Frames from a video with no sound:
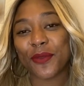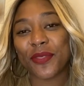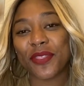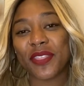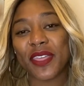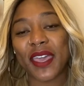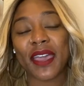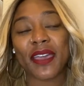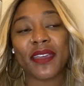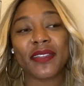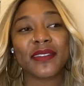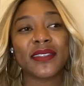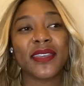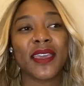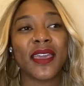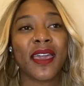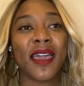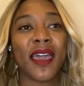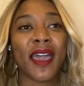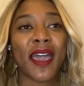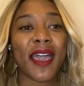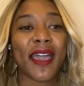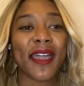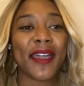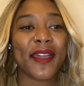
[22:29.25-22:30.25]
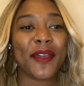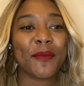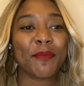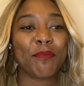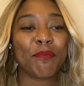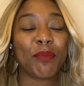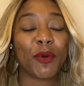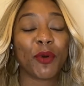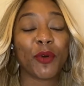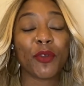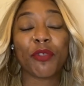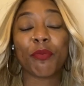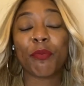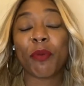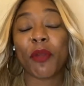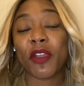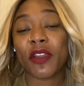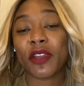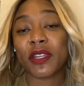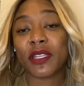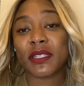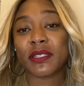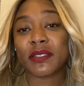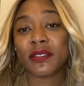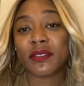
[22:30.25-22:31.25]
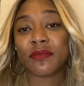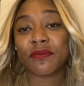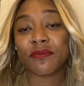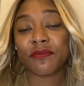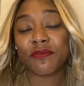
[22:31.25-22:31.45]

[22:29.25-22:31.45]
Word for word: that uh, both parties,